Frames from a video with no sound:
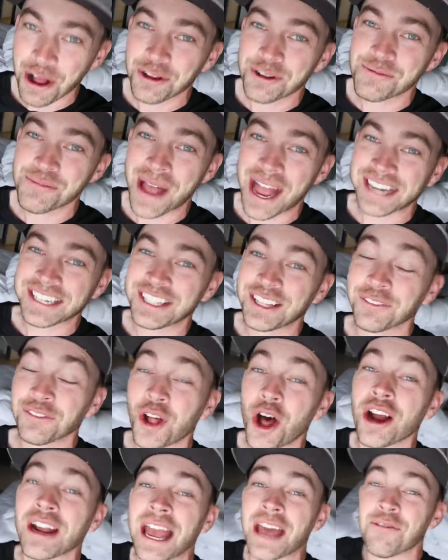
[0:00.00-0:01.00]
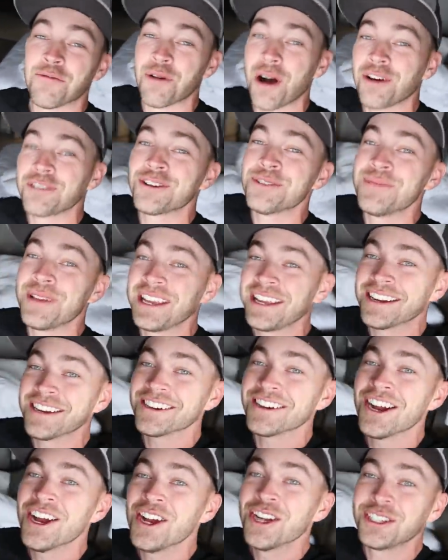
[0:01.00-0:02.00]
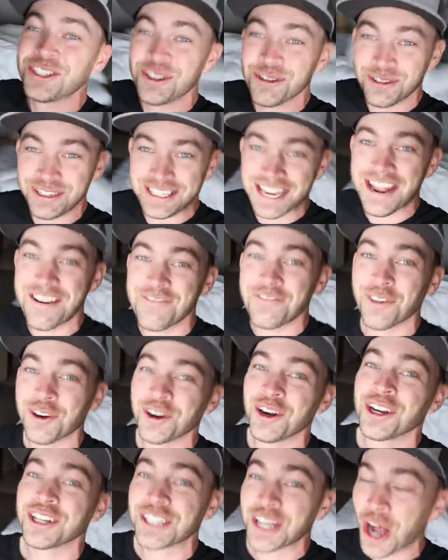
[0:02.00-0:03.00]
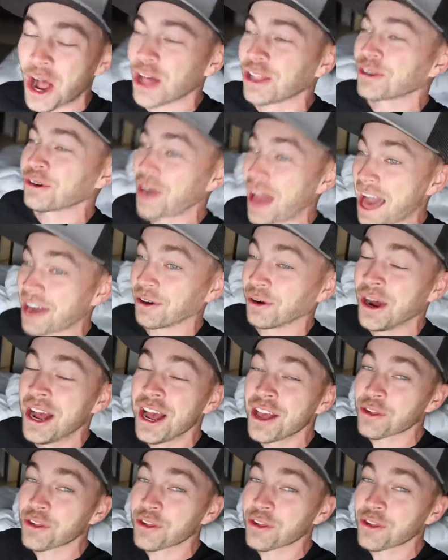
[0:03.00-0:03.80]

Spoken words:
welcome back to the vlog, and welcome here to Denver, Colorado.